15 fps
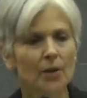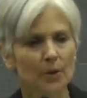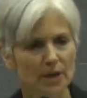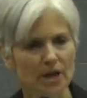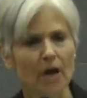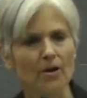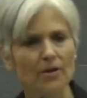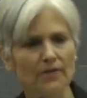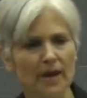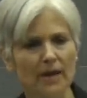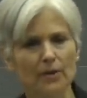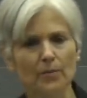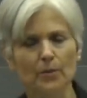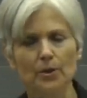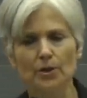which are
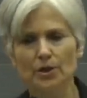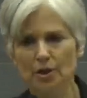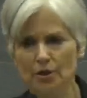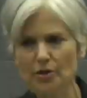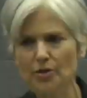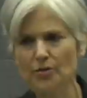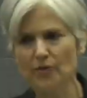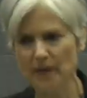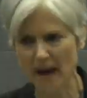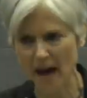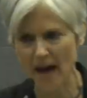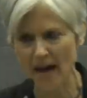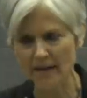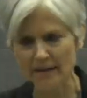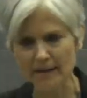available to do
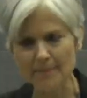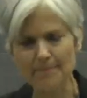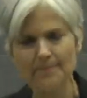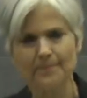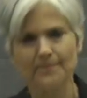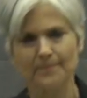that.